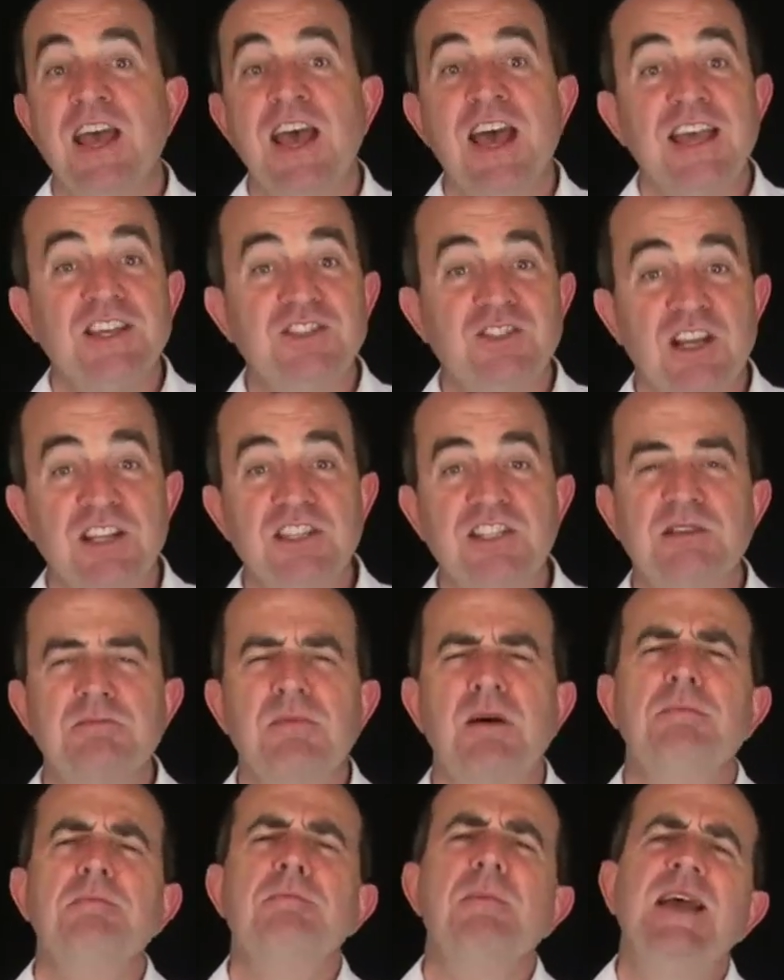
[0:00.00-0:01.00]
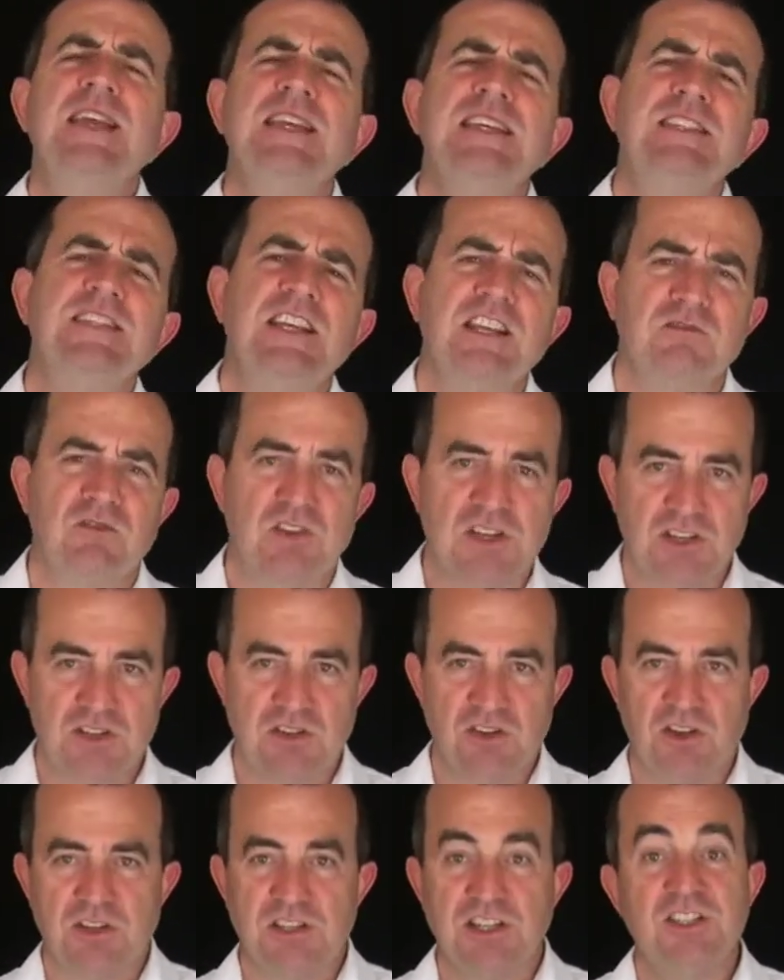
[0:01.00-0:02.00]
has done some amazing
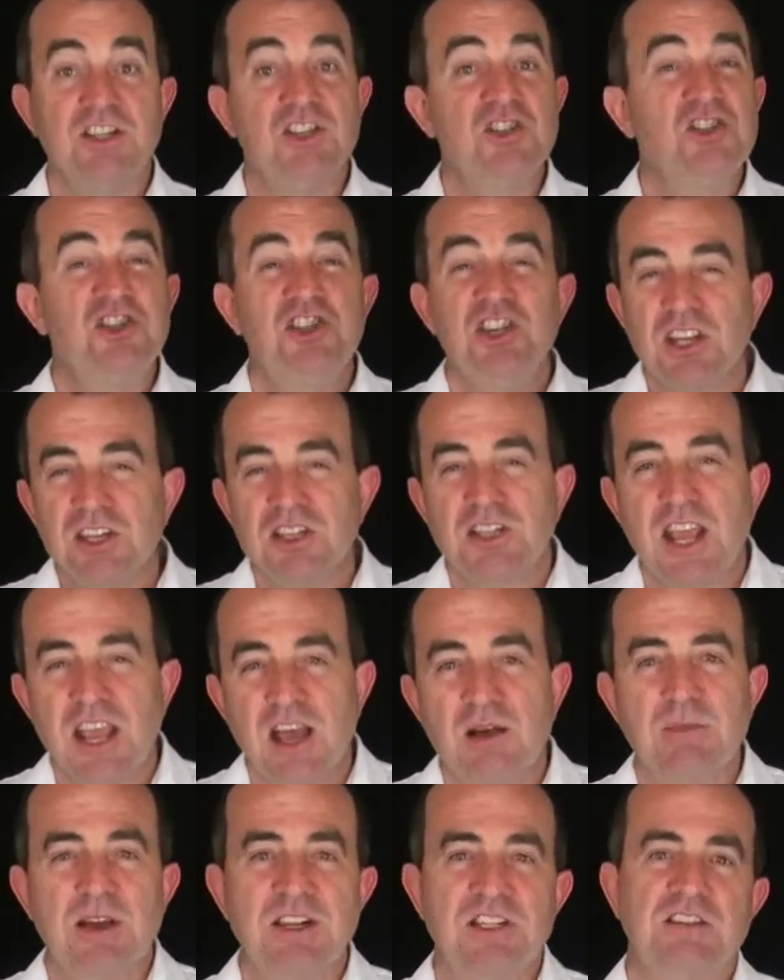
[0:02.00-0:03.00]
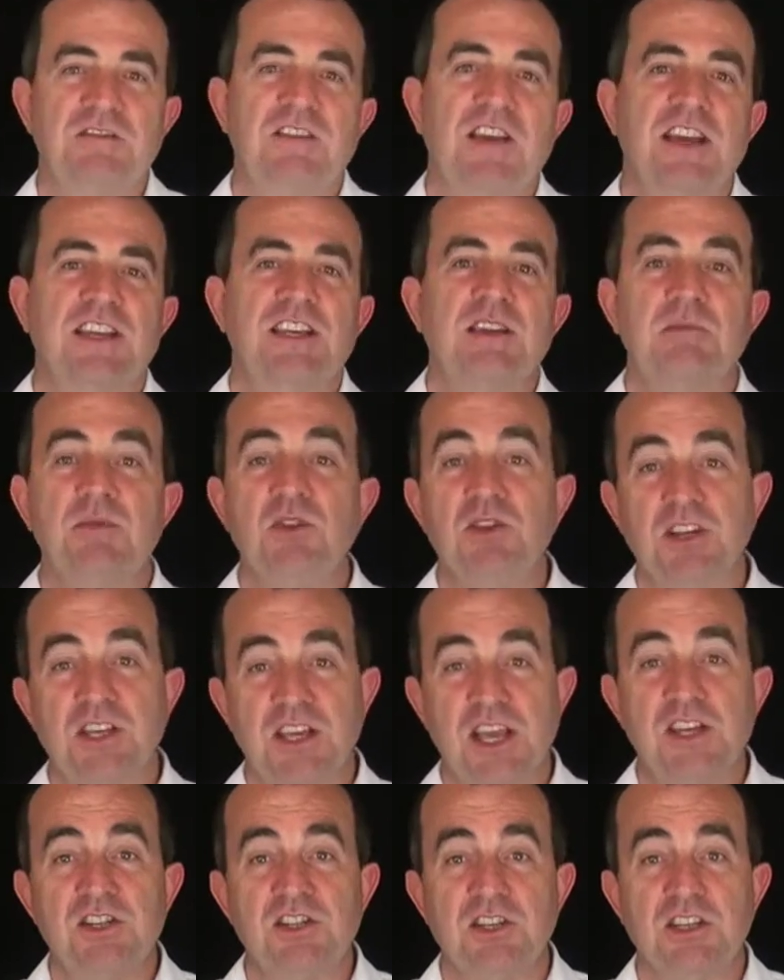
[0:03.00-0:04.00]
research into just how much of our
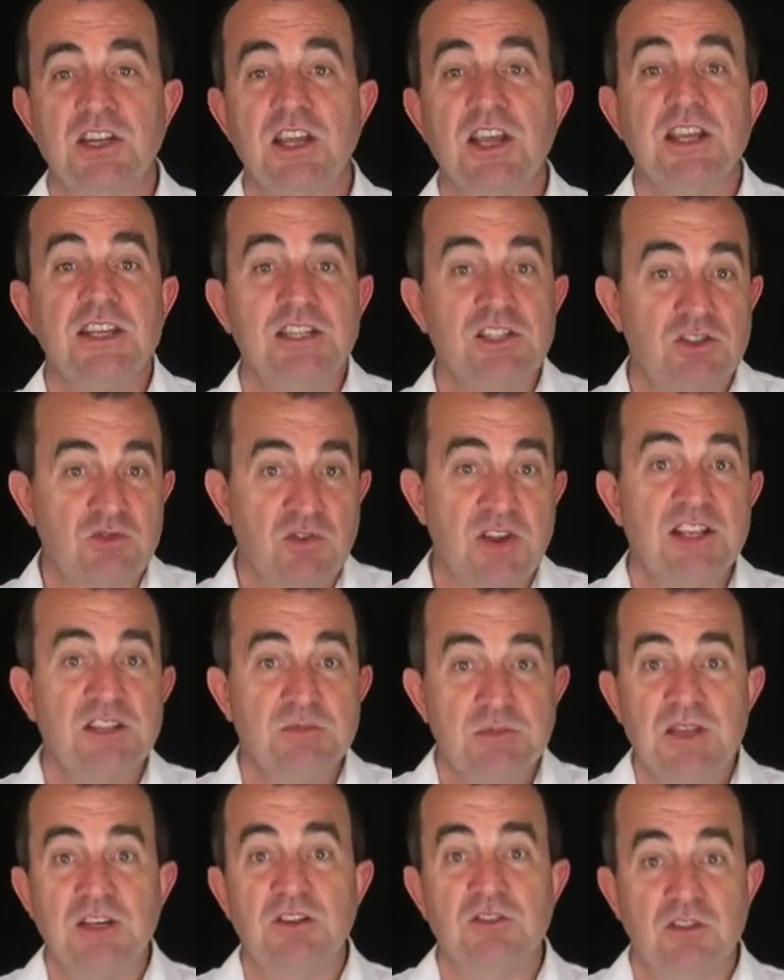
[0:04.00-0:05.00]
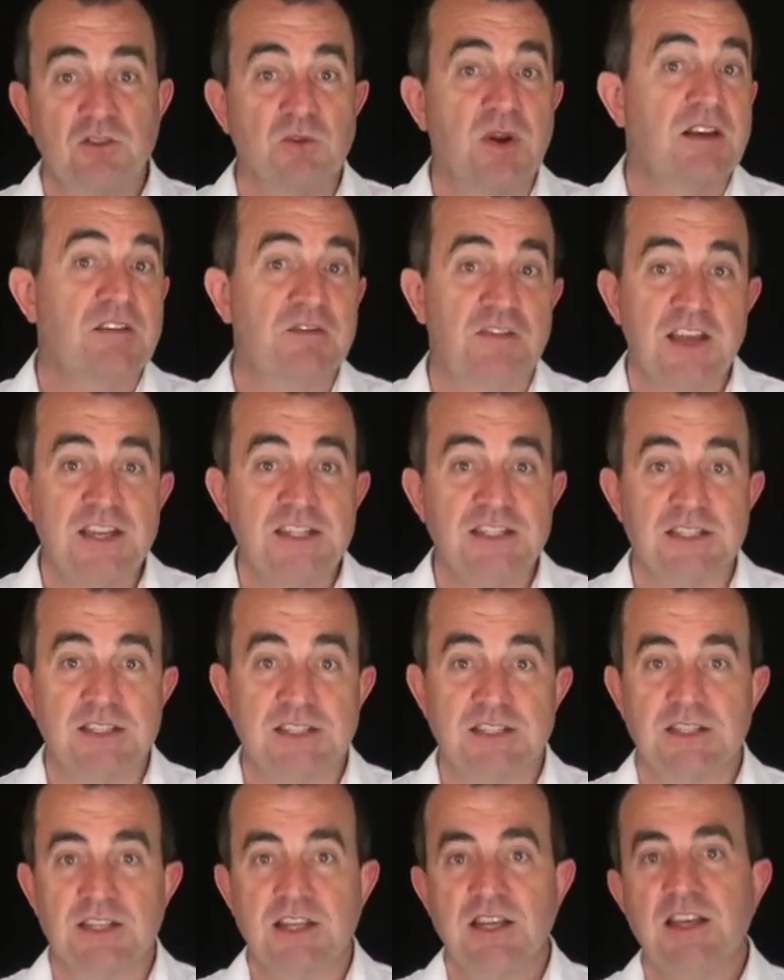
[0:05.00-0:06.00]
communication is transmitted through our
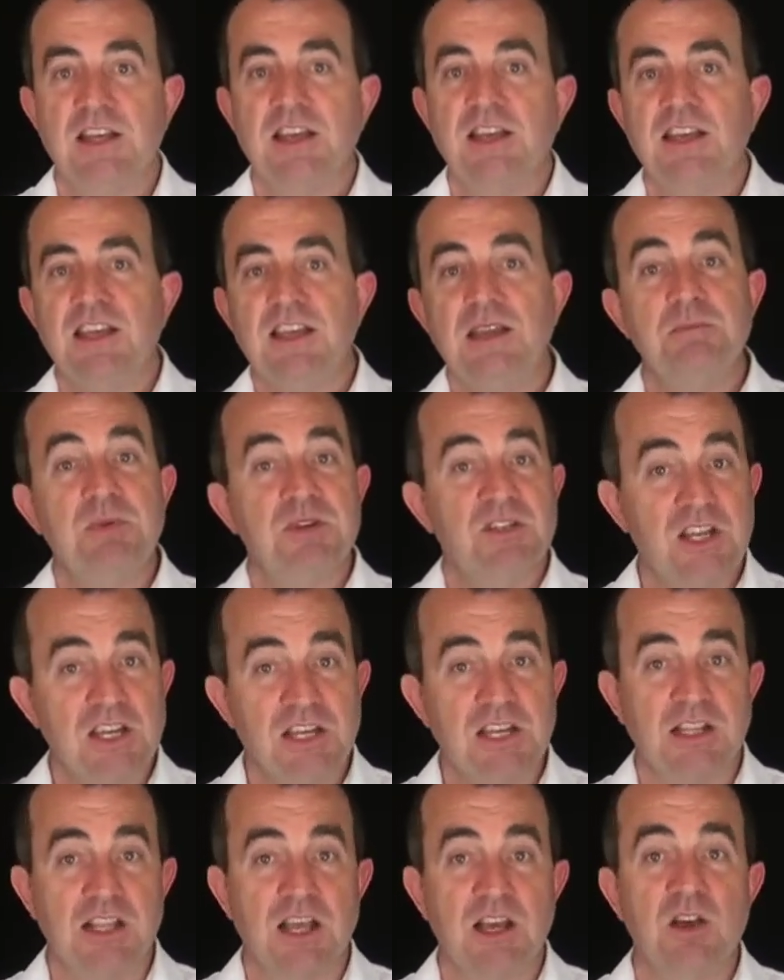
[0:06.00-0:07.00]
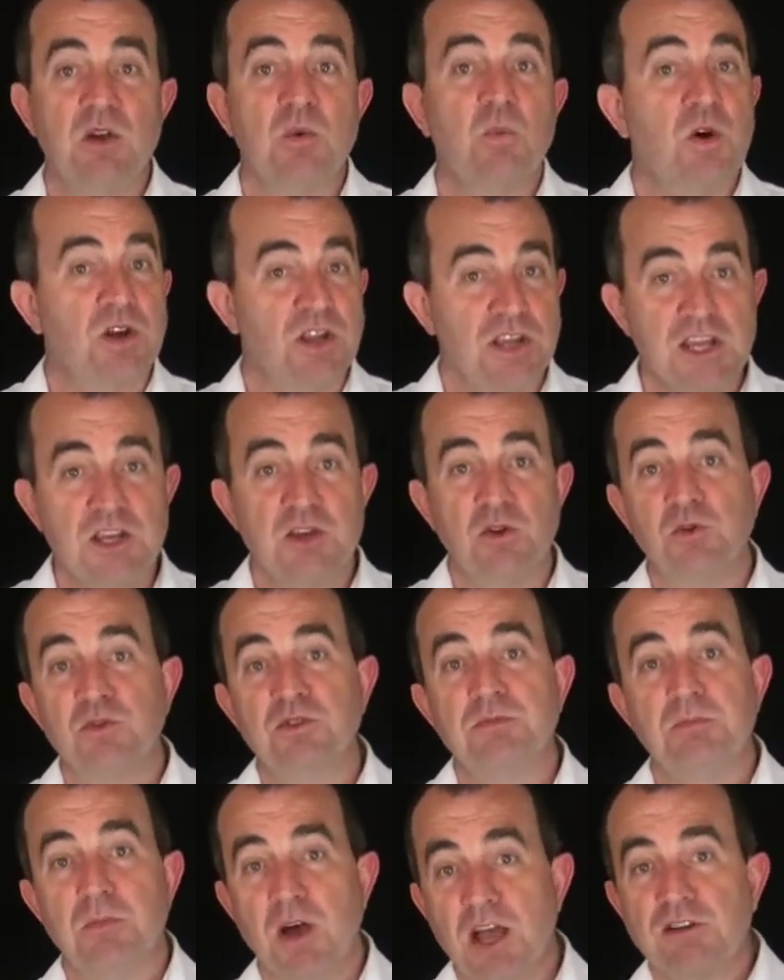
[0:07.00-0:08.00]
faces. In particular, what he
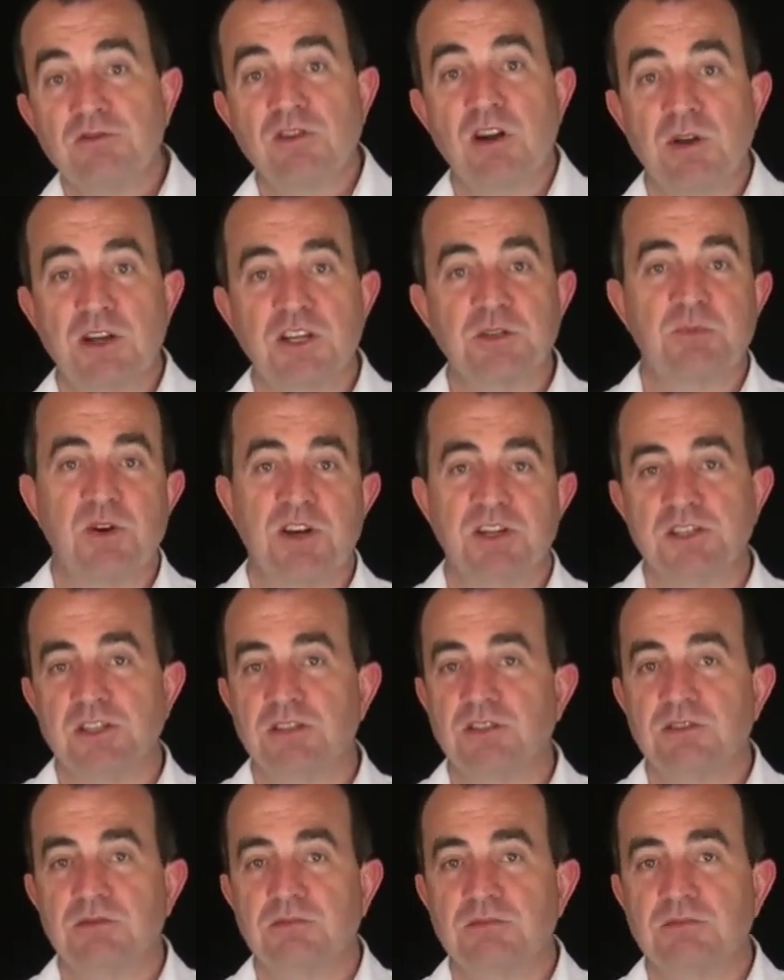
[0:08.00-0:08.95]
calls micro-expressions.